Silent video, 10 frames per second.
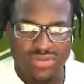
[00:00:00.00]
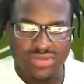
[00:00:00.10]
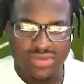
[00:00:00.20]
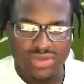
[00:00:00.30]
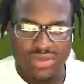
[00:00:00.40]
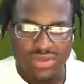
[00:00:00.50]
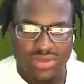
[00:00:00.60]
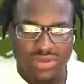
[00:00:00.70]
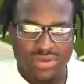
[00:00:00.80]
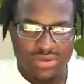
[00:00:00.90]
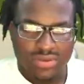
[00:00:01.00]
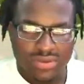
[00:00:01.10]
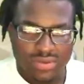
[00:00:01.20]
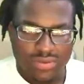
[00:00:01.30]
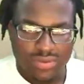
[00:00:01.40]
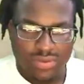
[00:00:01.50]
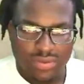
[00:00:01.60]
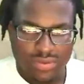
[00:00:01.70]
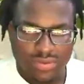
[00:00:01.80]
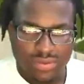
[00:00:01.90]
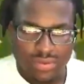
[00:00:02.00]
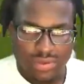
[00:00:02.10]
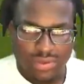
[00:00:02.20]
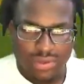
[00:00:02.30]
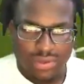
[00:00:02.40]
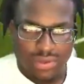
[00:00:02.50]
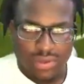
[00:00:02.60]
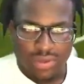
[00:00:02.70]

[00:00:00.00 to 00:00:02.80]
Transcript: No one is speaking in this clip.